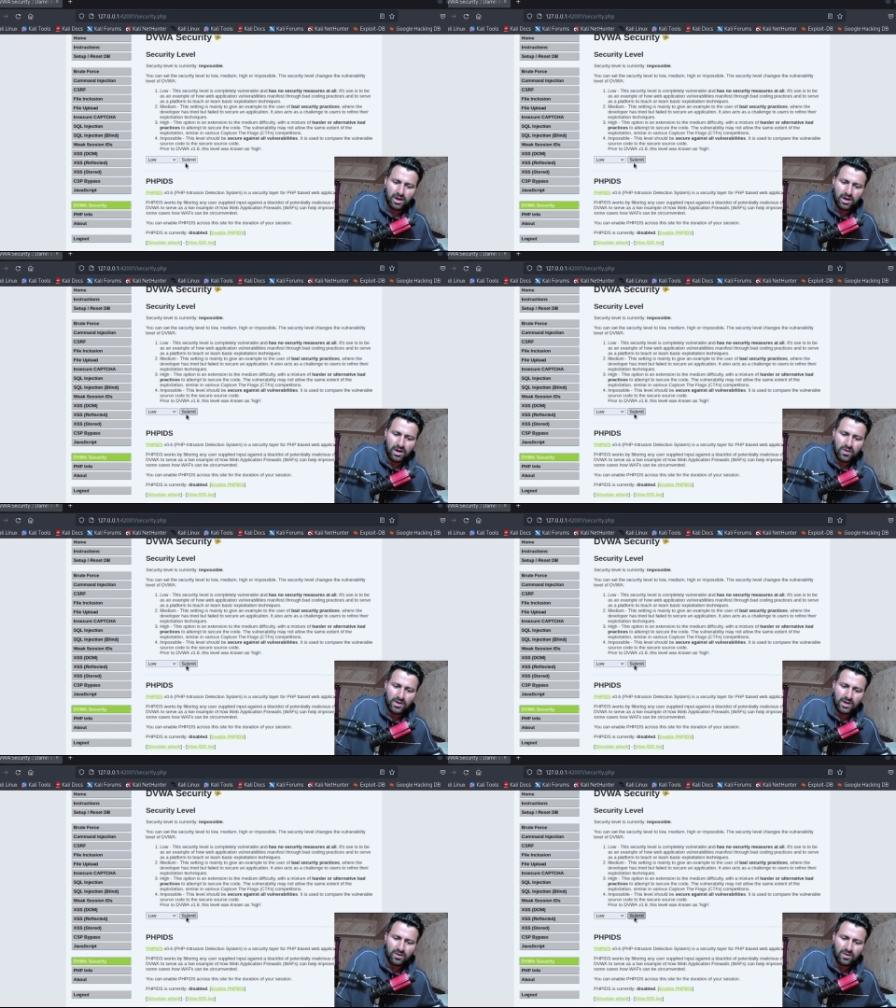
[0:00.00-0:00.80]
Now
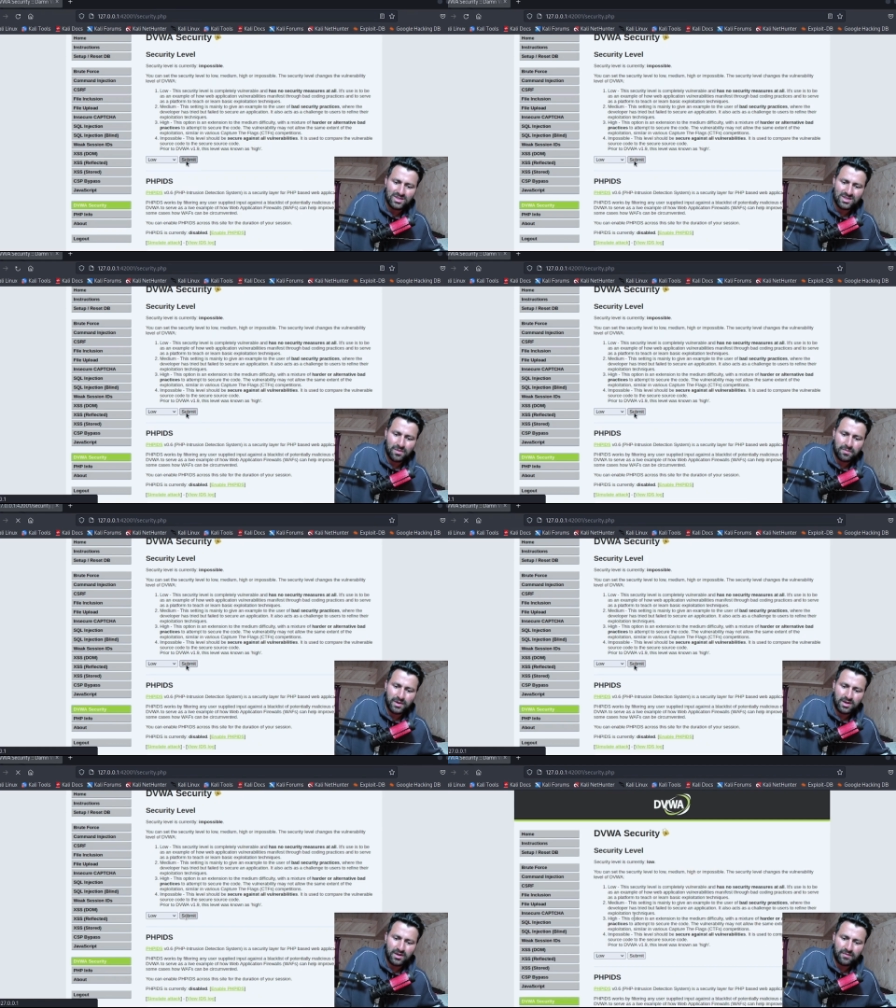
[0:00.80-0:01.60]
click on
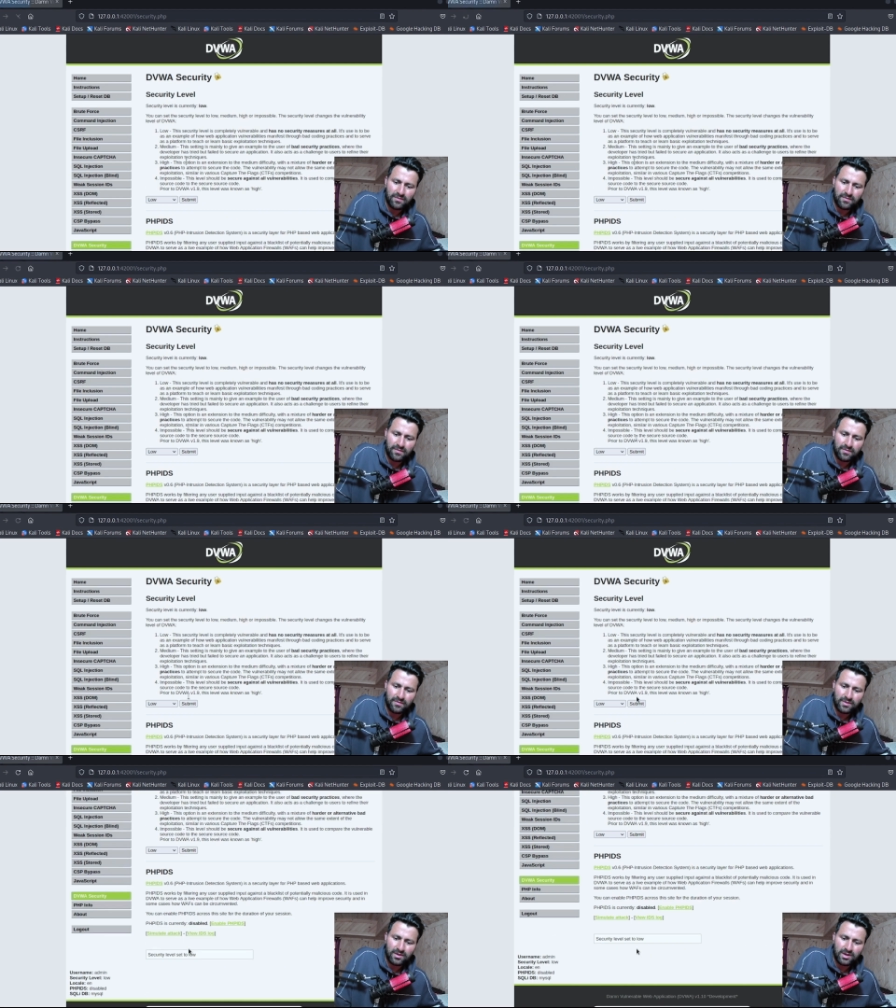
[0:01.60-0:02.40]
submit.
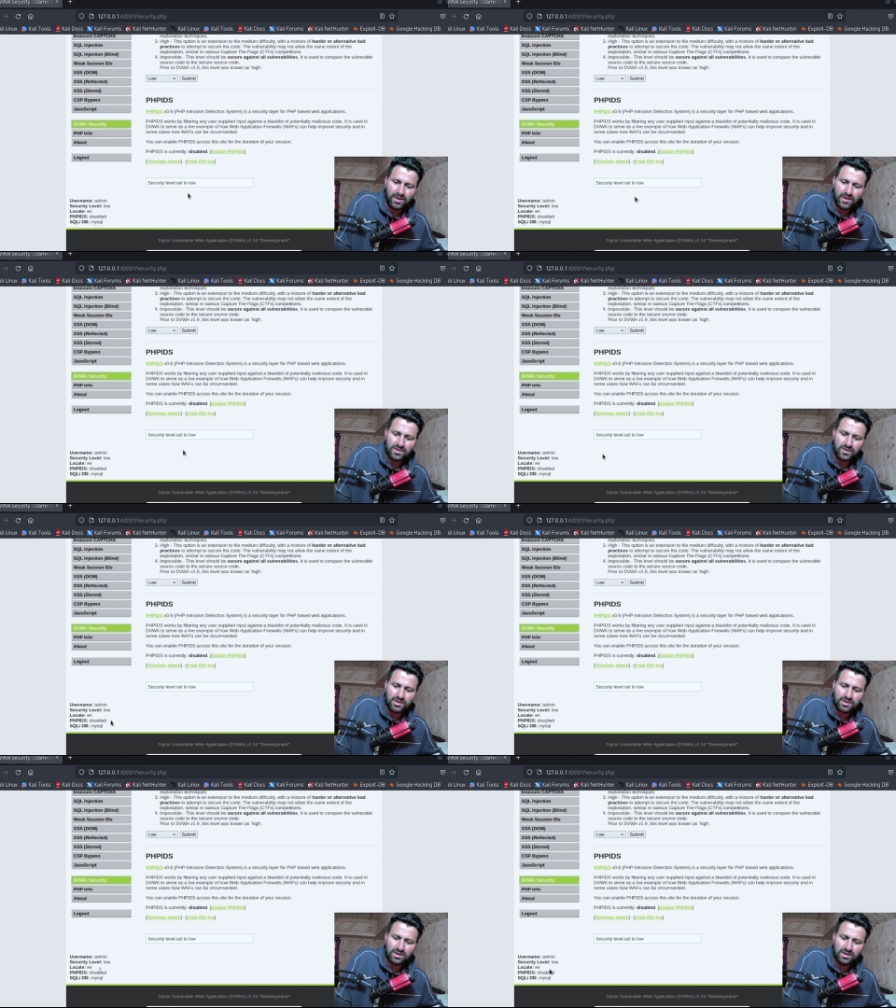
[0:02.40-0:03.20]
Now as you
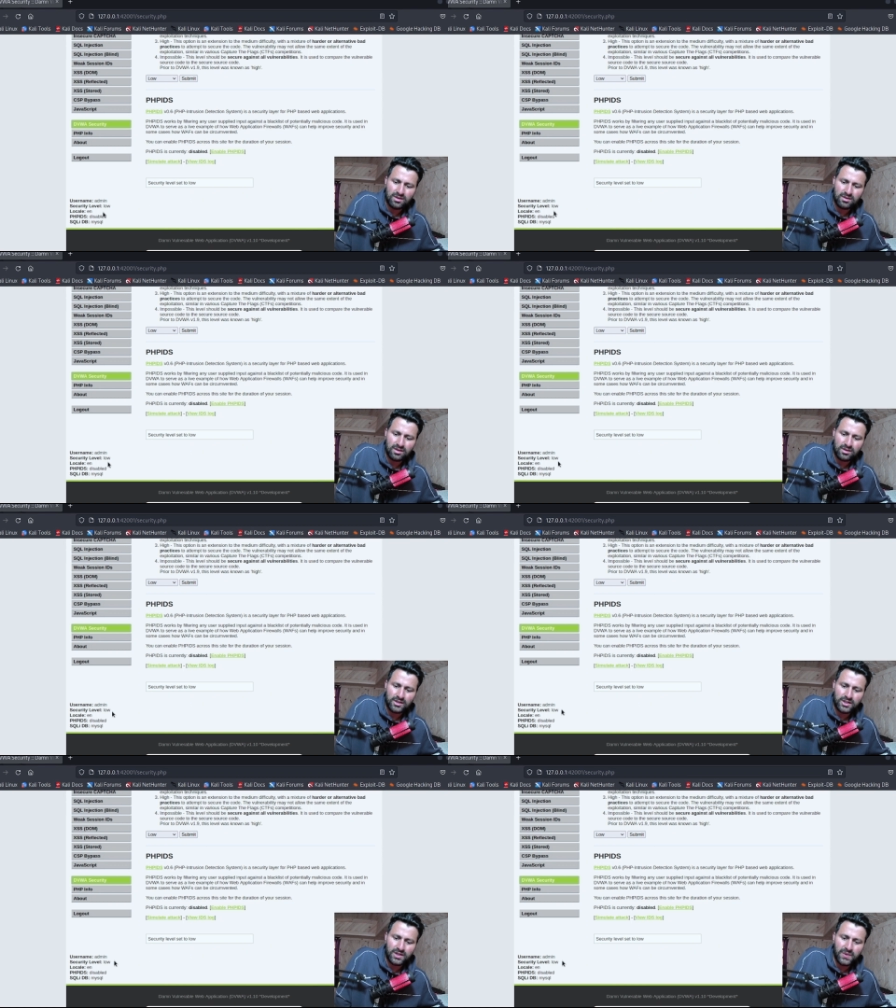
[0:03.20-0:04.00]
can see, the
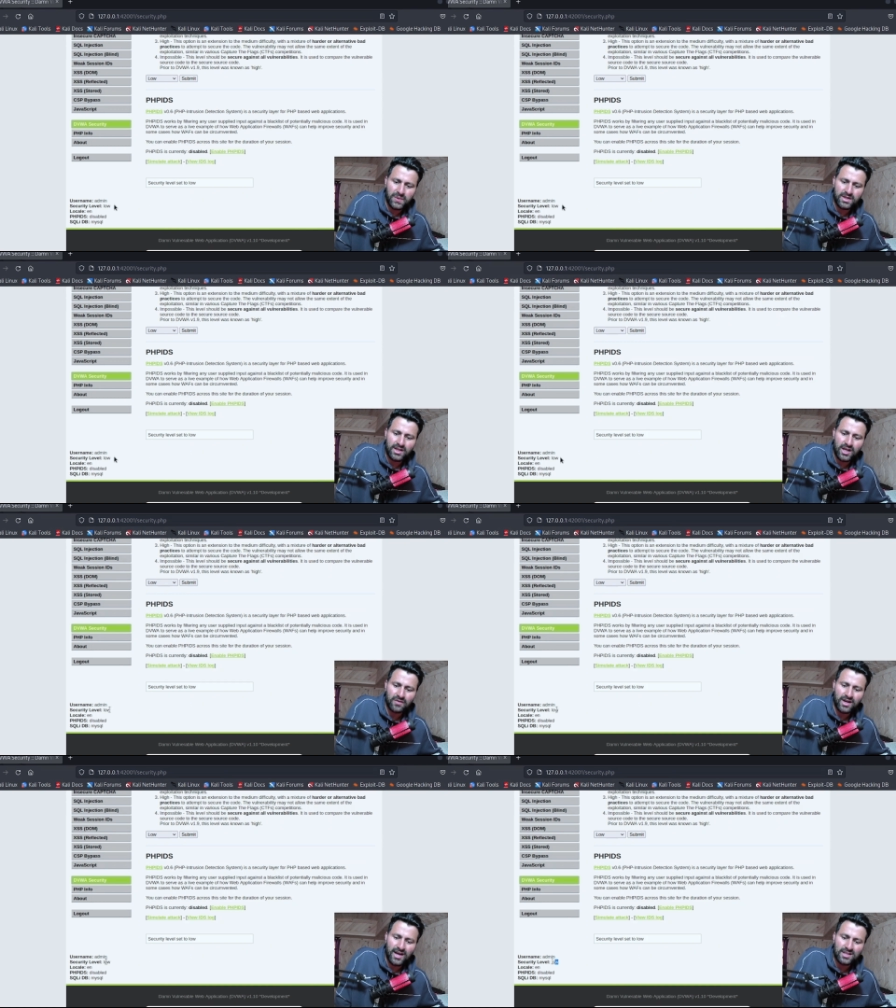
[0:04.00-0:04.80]
security
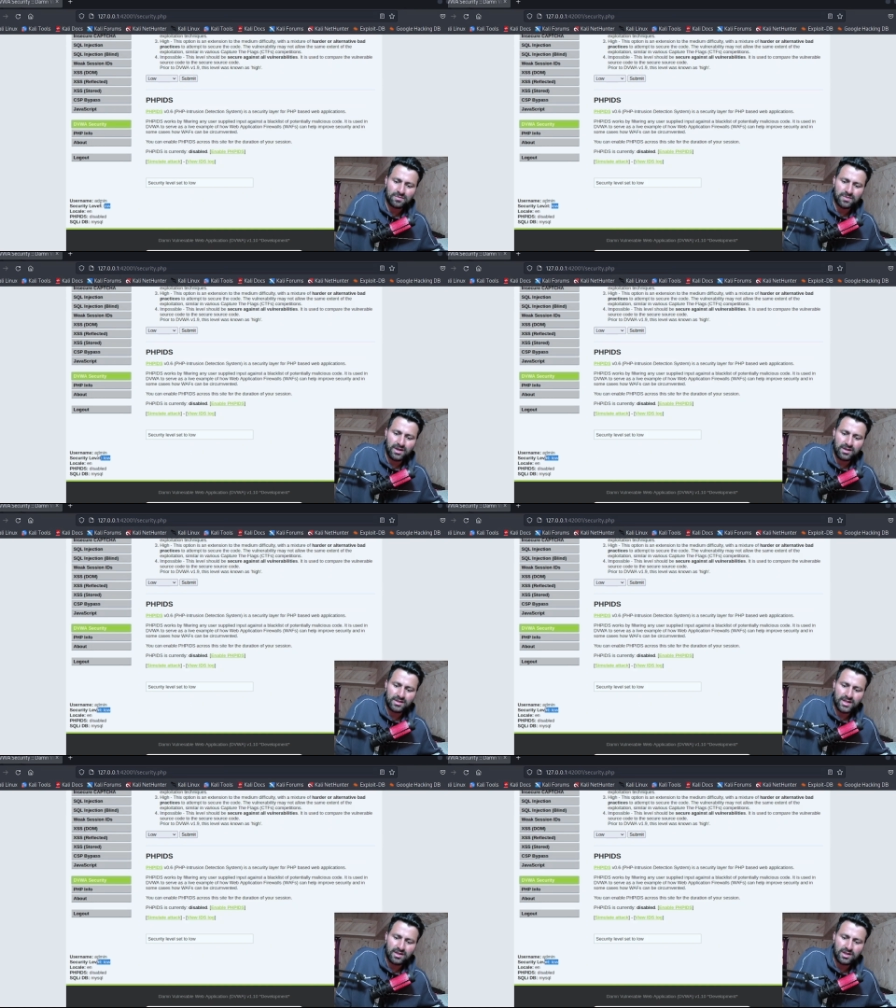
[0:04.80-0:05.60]
level has been
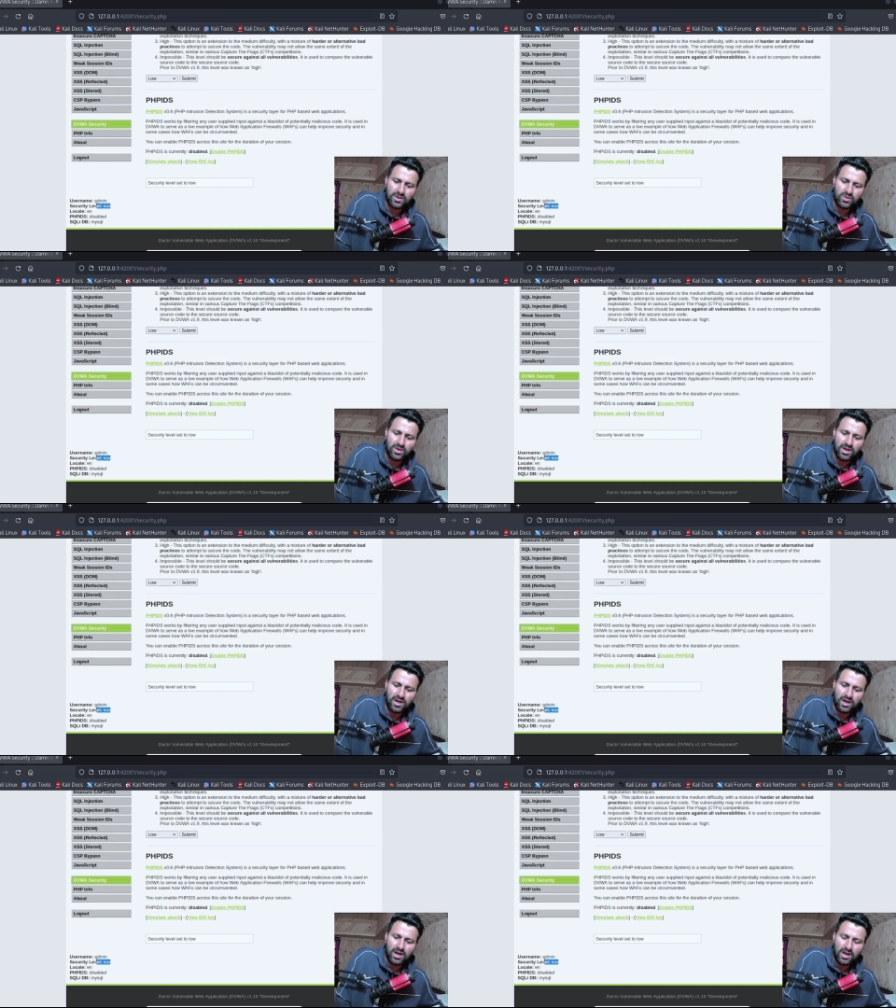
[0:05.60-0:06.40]
set to
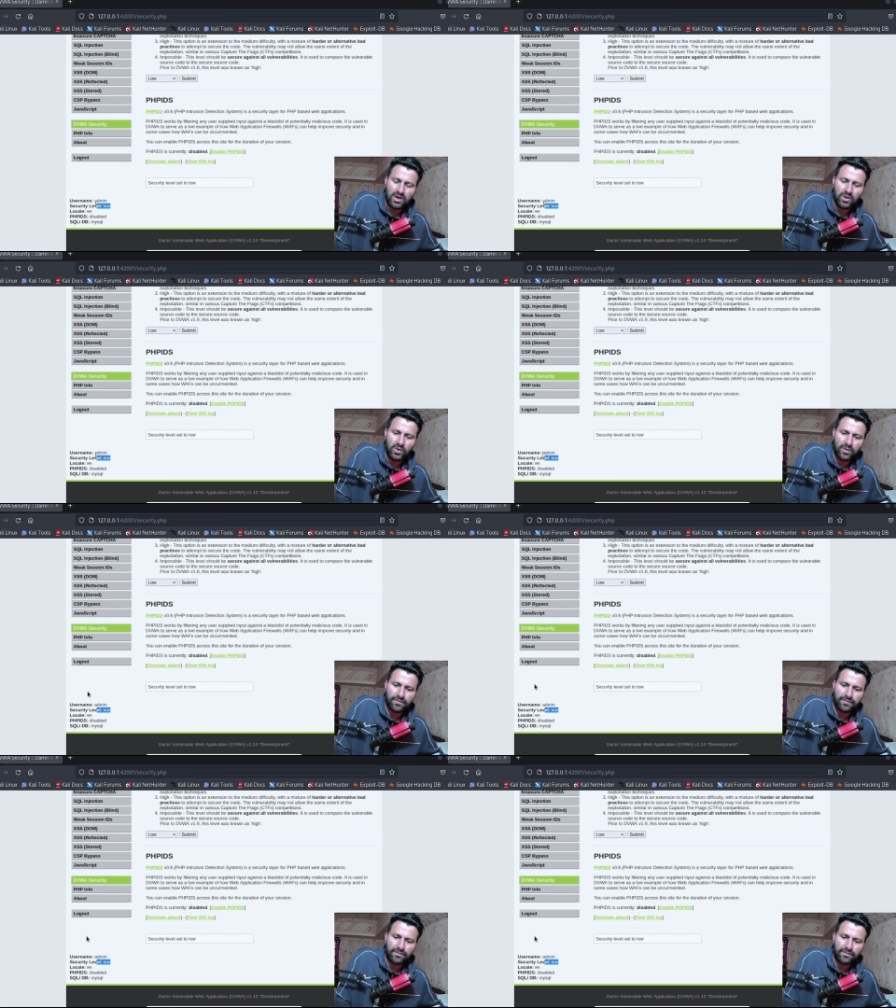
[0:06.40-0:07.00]
low.